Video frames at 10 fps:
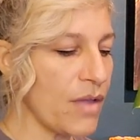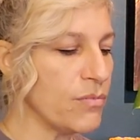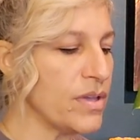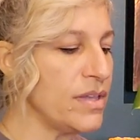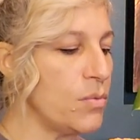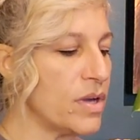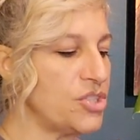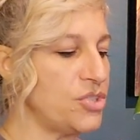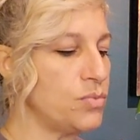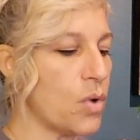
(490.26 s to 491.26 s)
really
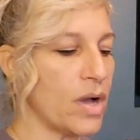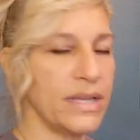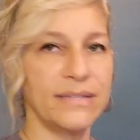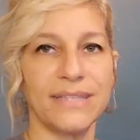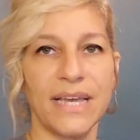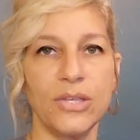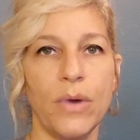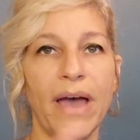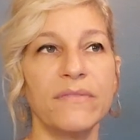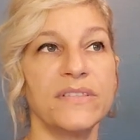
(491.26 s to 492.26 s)
what you want is that you
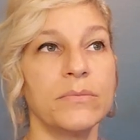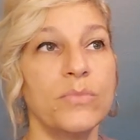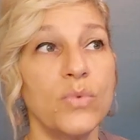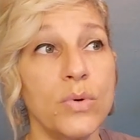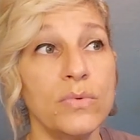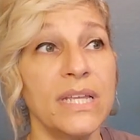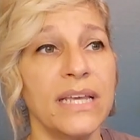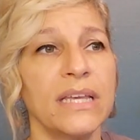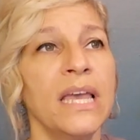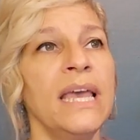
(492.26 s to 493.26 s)
have some
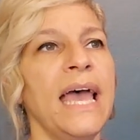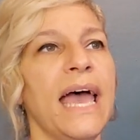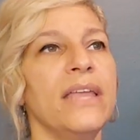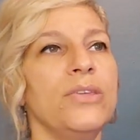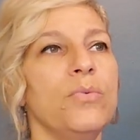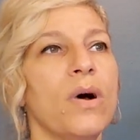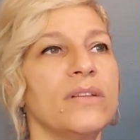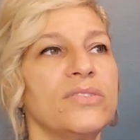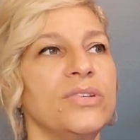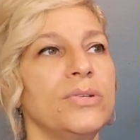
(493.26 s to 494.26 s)
wounding and you
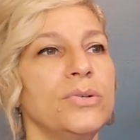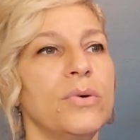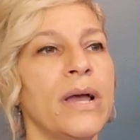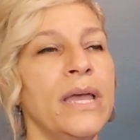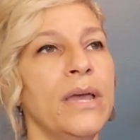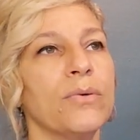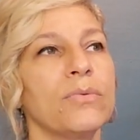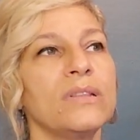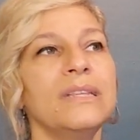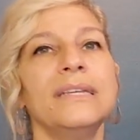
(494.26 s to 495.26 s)
want to
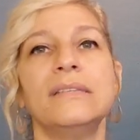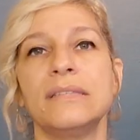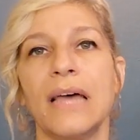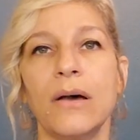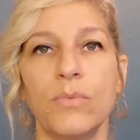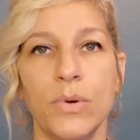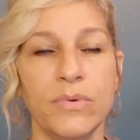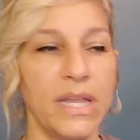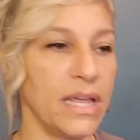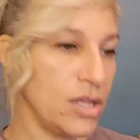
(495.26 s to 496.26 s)
release that
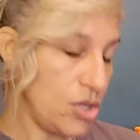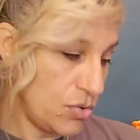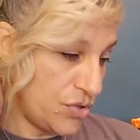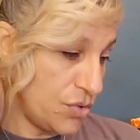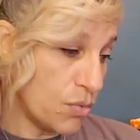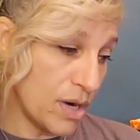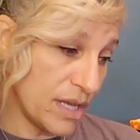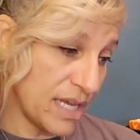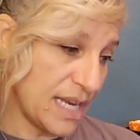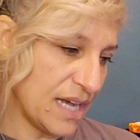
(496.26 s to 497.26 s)
wounding. You do want
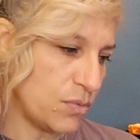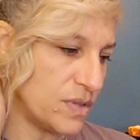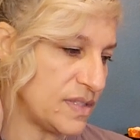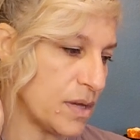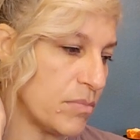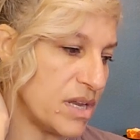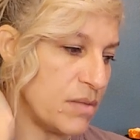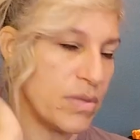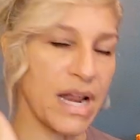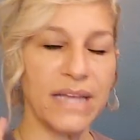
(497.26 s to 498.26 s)
to connect with somebody,
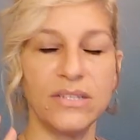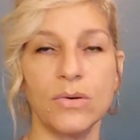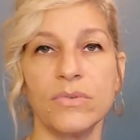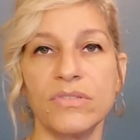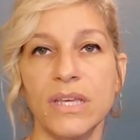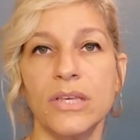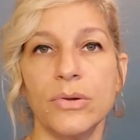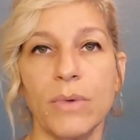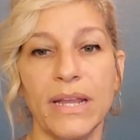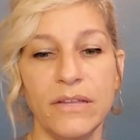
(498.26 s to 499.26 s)
but I don't think
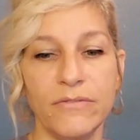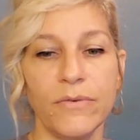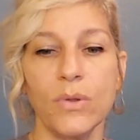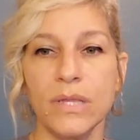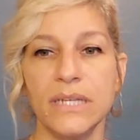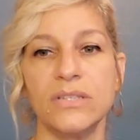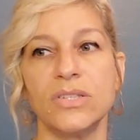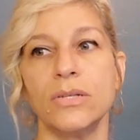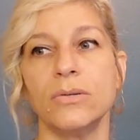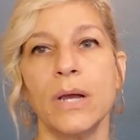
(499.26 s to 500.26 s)
you're ready fully
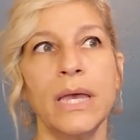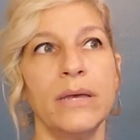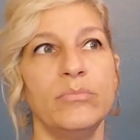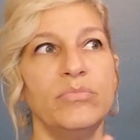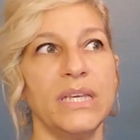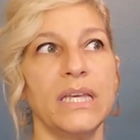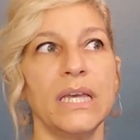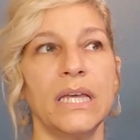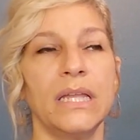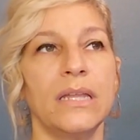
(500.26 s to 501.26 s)
to be
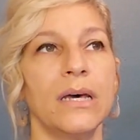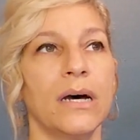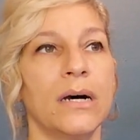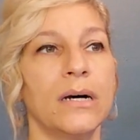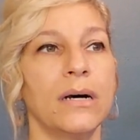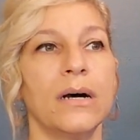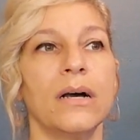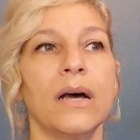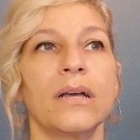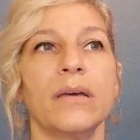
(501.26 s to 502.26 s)
in
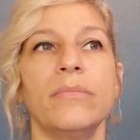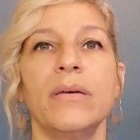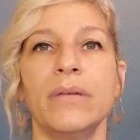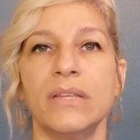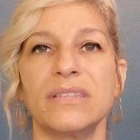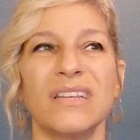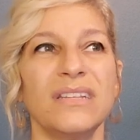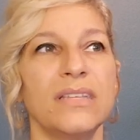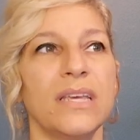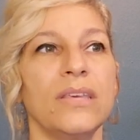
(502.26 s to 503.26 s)
a commitment. It's
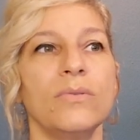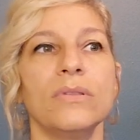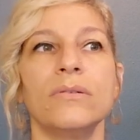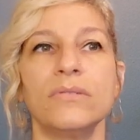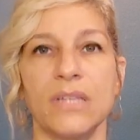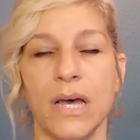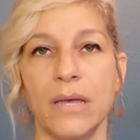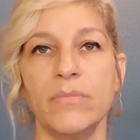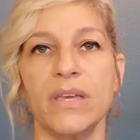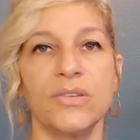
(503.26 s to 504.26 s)
going to take you a little
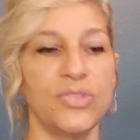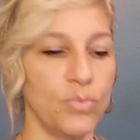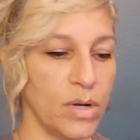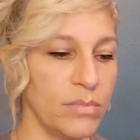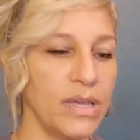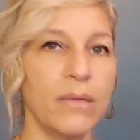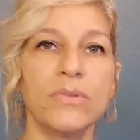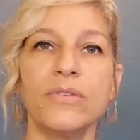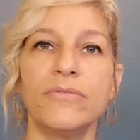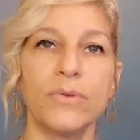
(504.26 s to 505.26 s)
time because you want to be
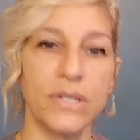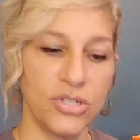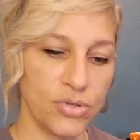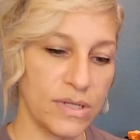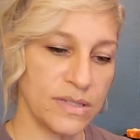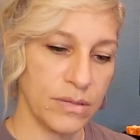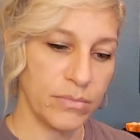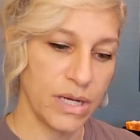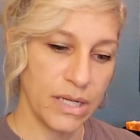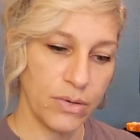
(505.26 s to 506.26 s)
able to fully trust
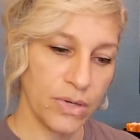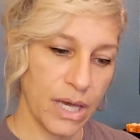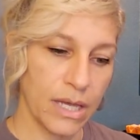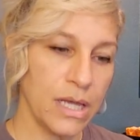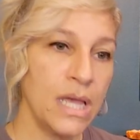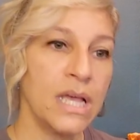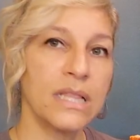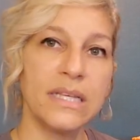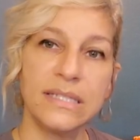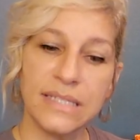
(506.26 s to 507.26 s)
somebody, okay?
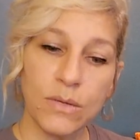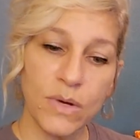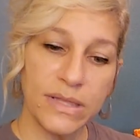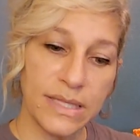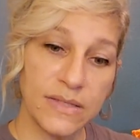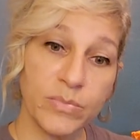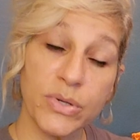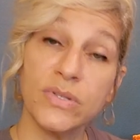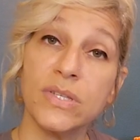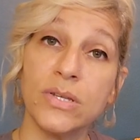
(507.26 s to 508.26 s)
Let's see what this
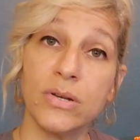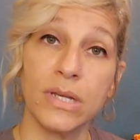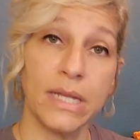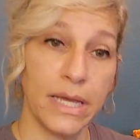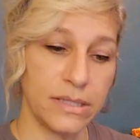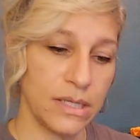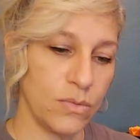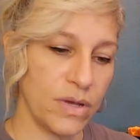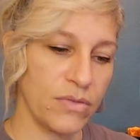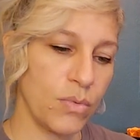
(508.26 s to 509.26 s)
person you're connecting
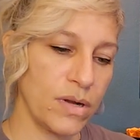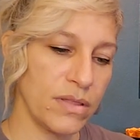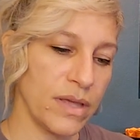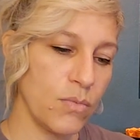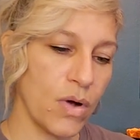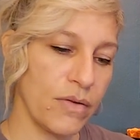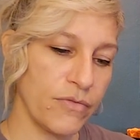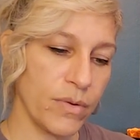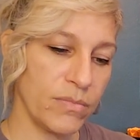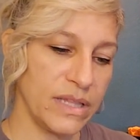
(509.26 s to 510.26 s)
with, what do they want
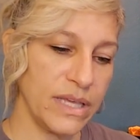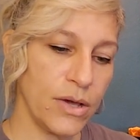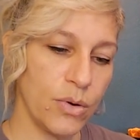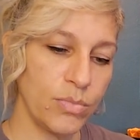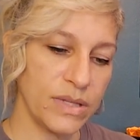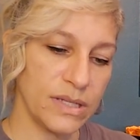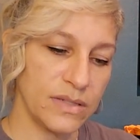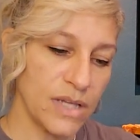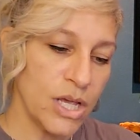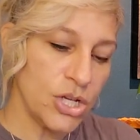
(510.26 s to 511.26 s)
from Leo,
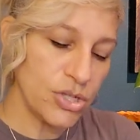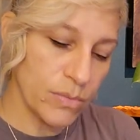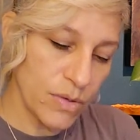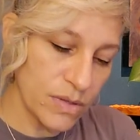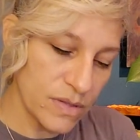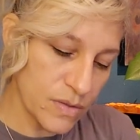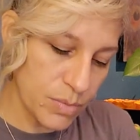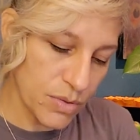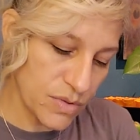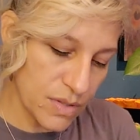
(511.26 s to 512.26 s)
please? Show me what this
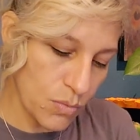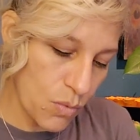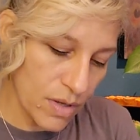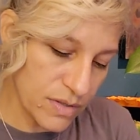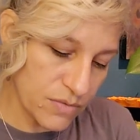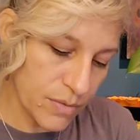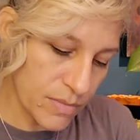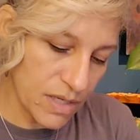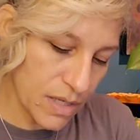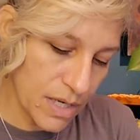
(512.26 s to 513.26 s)
person wants
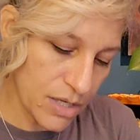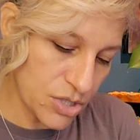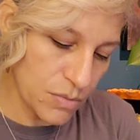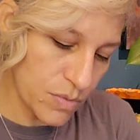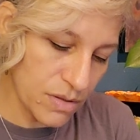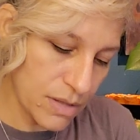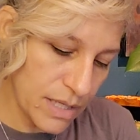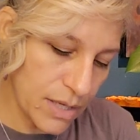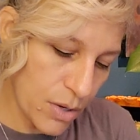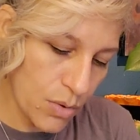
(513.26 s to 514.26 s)
from the connection with
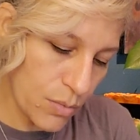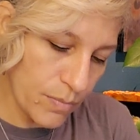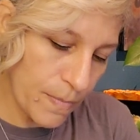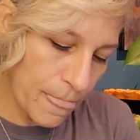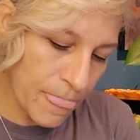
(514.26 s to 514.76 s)
Leo,